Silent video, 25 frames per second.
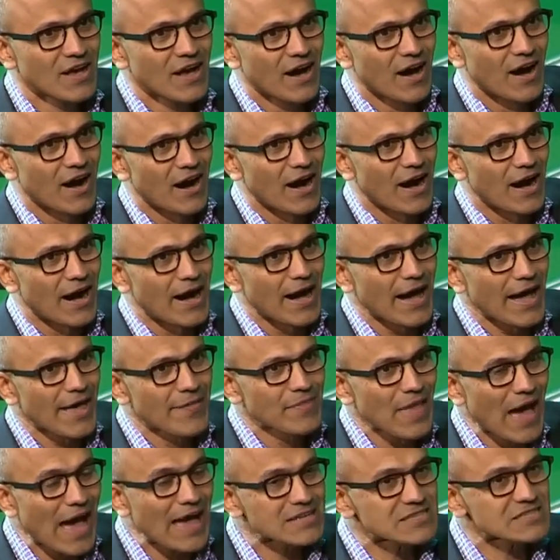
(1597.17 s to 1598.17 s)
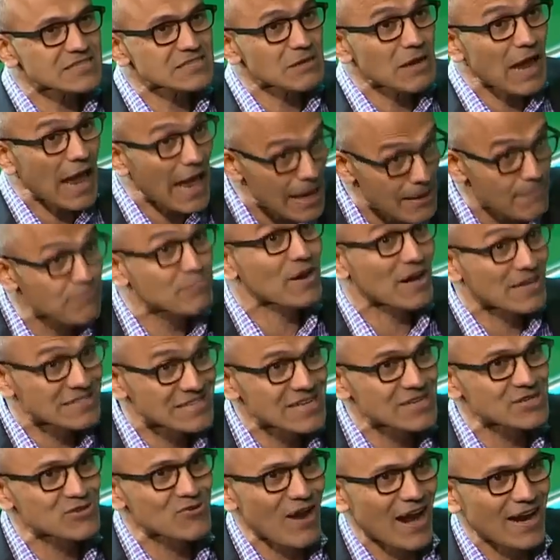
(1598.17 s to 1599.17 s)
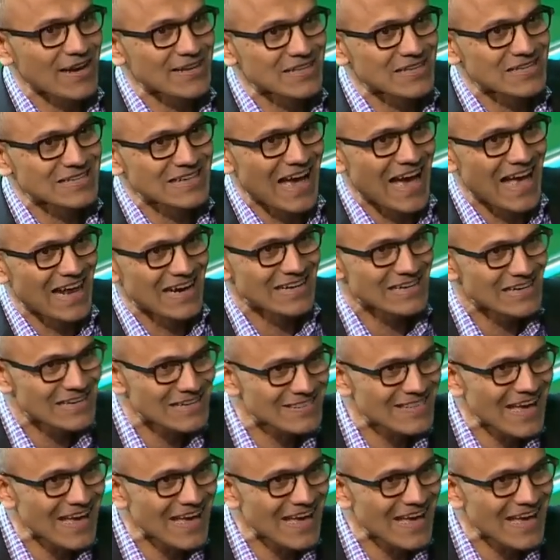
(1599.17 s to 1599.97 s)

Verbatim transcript: And that's helped us attract the talent.